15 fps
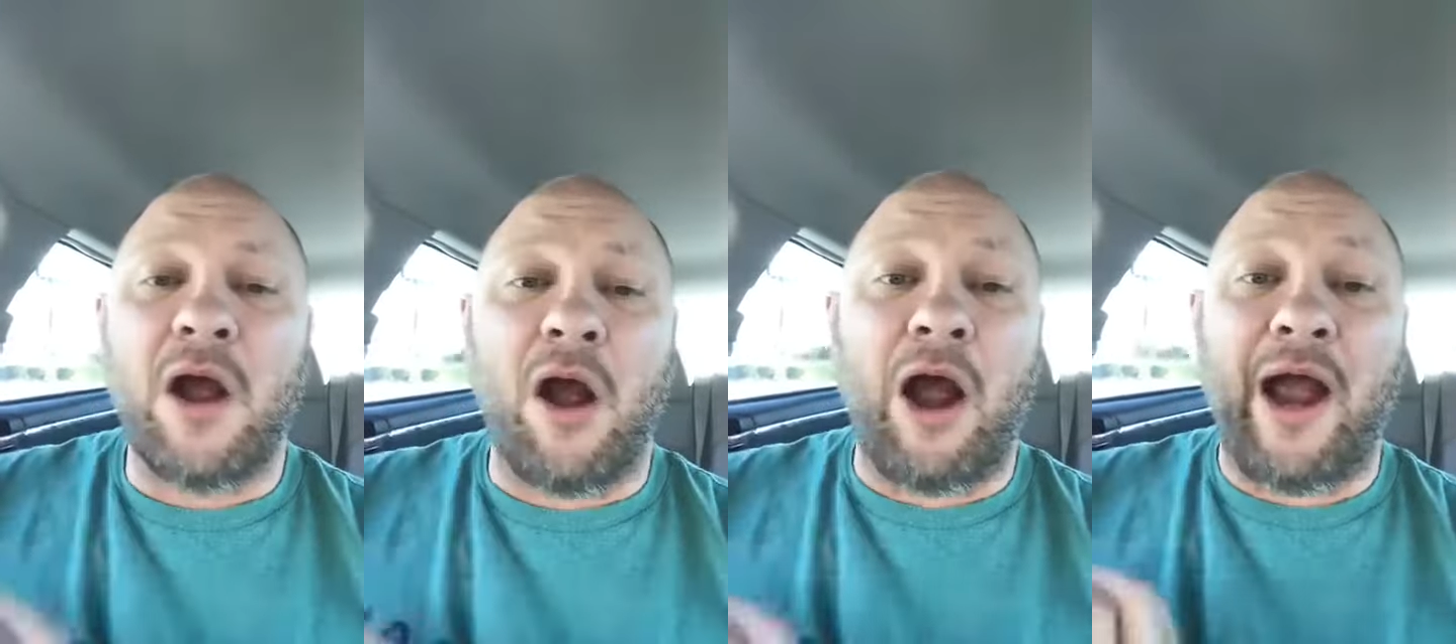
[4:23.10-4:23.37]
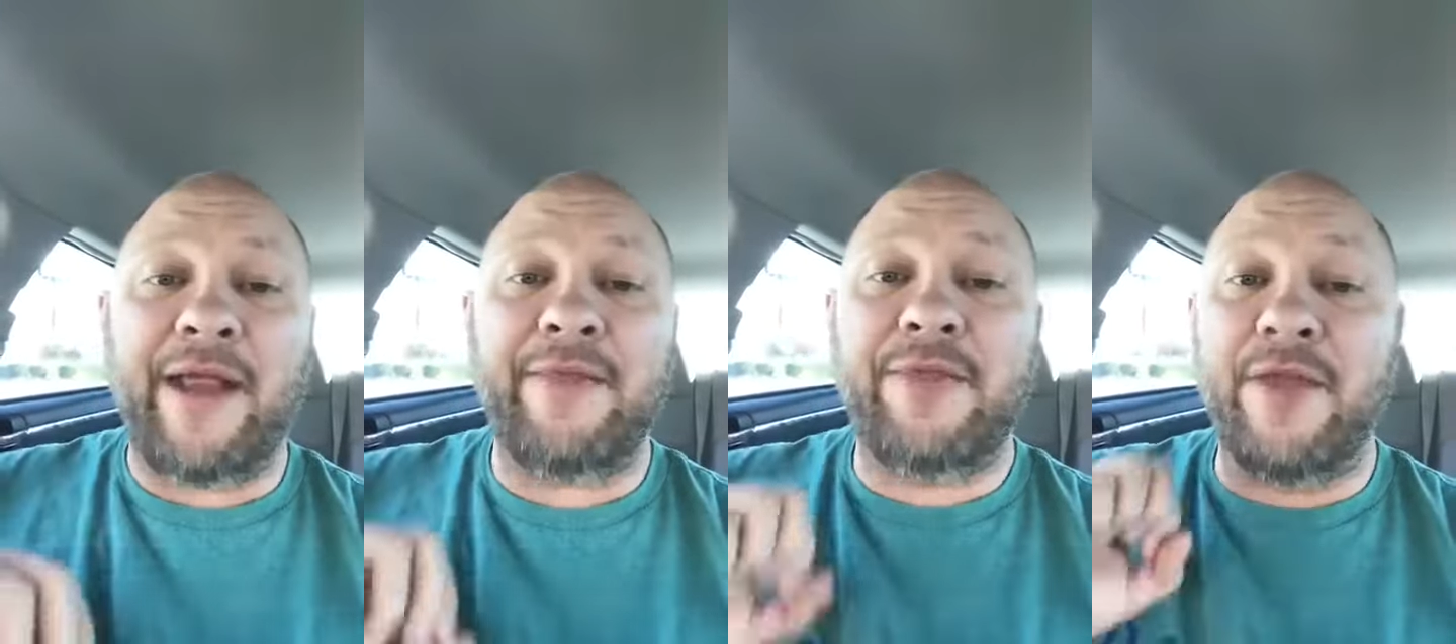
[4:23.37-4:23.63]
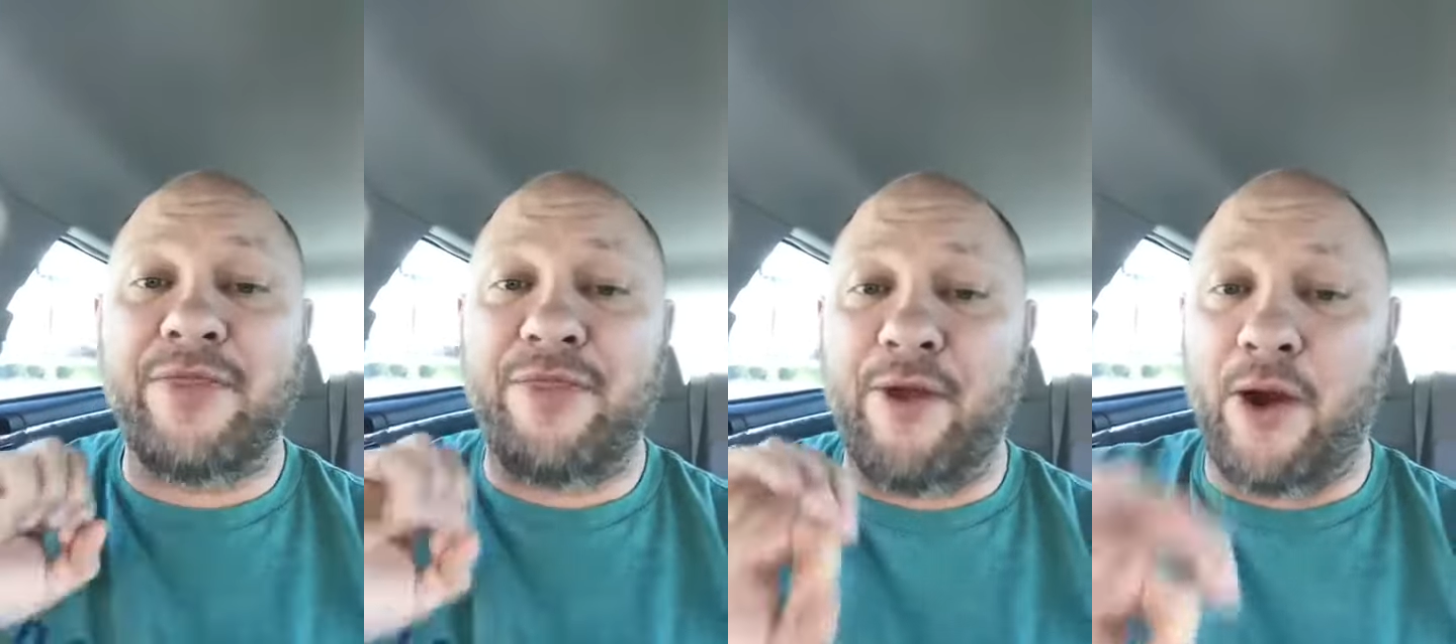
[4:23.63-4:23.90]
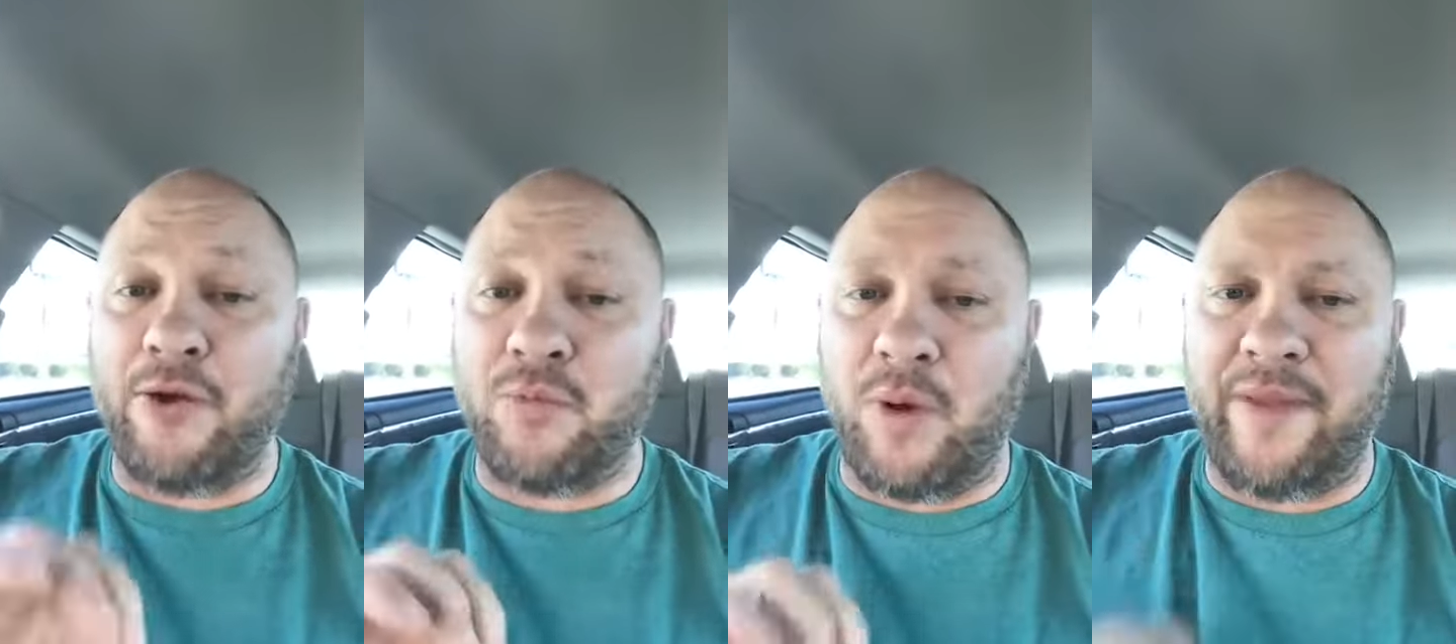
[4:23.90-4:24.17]
All right, the
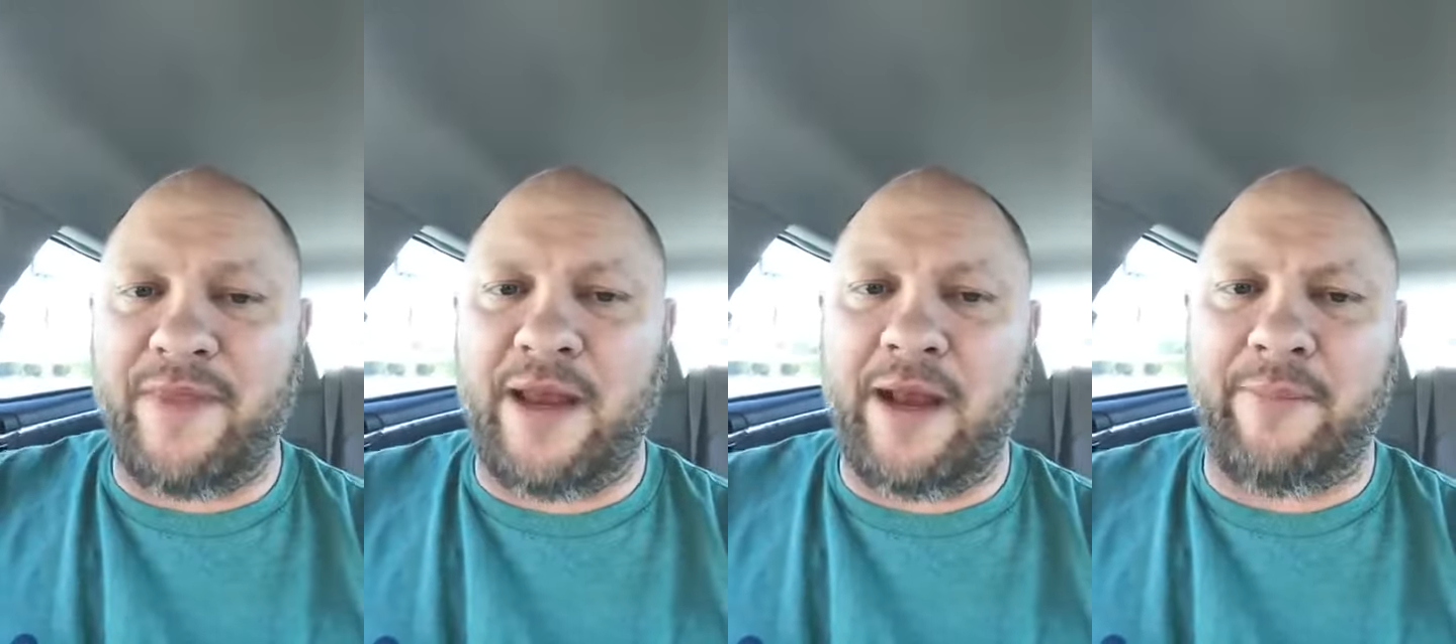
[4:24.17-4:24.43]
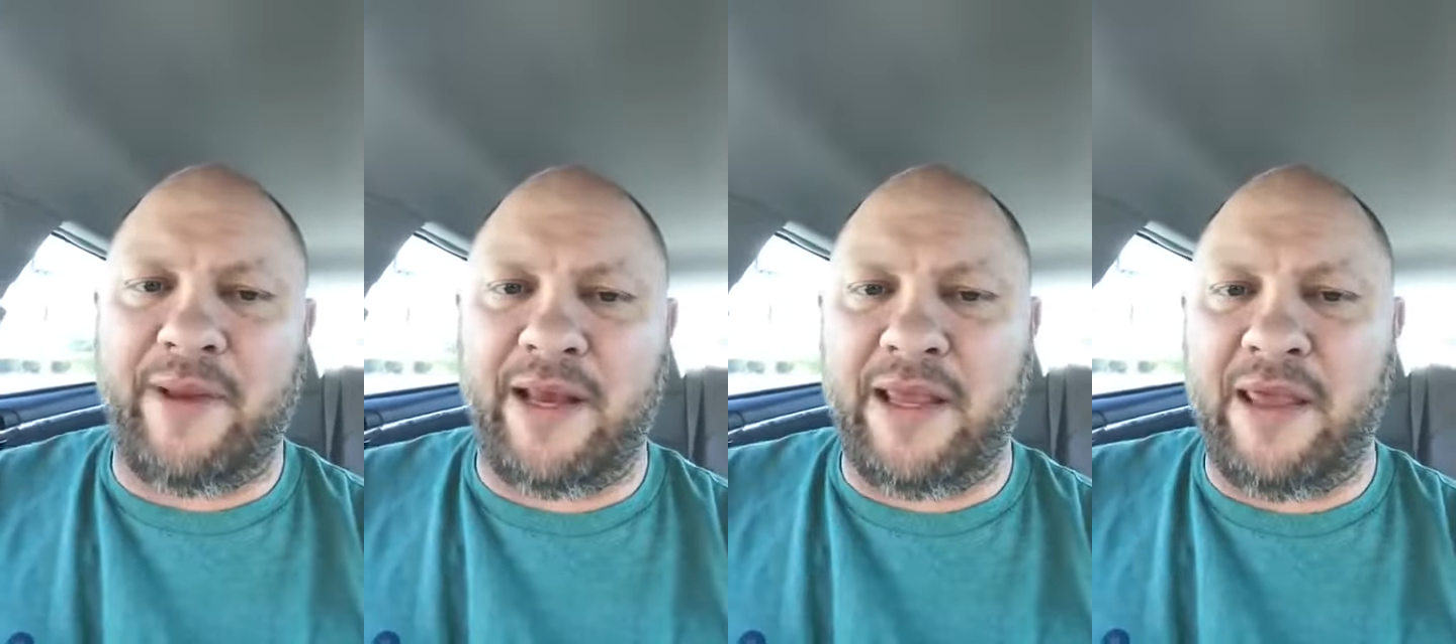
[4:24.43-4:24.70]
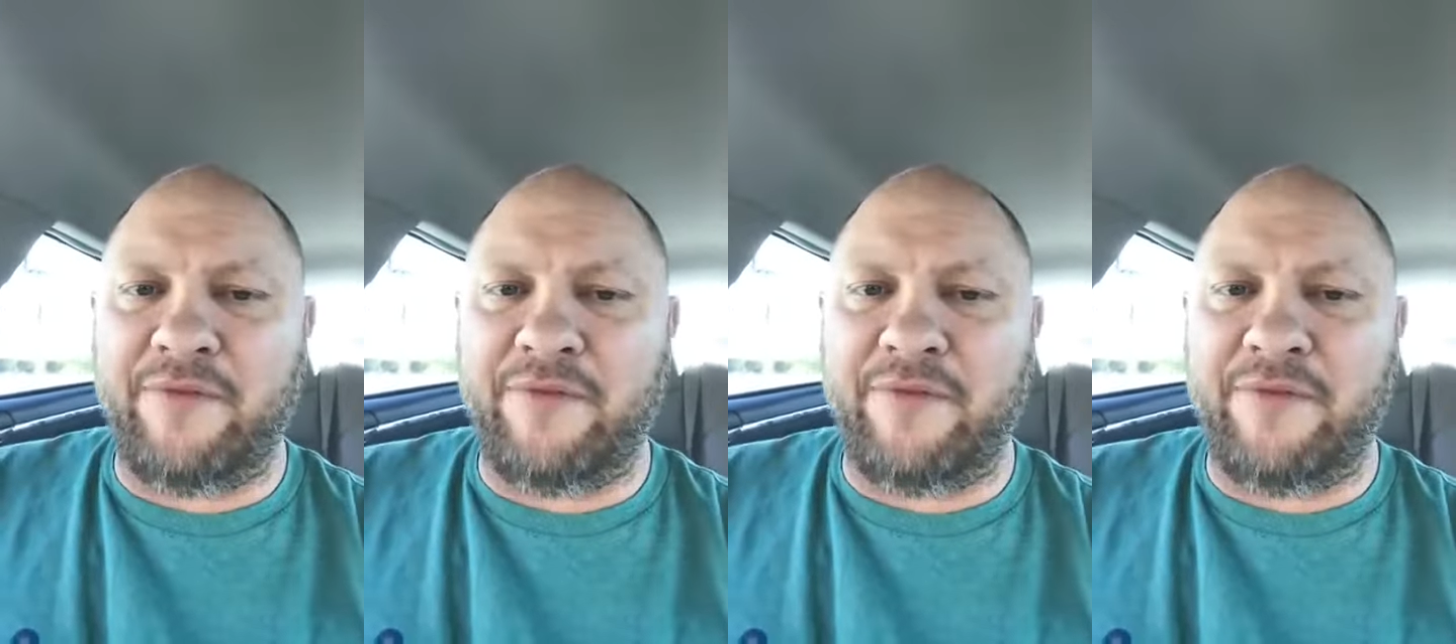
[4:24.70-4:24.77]
third one that I'm going to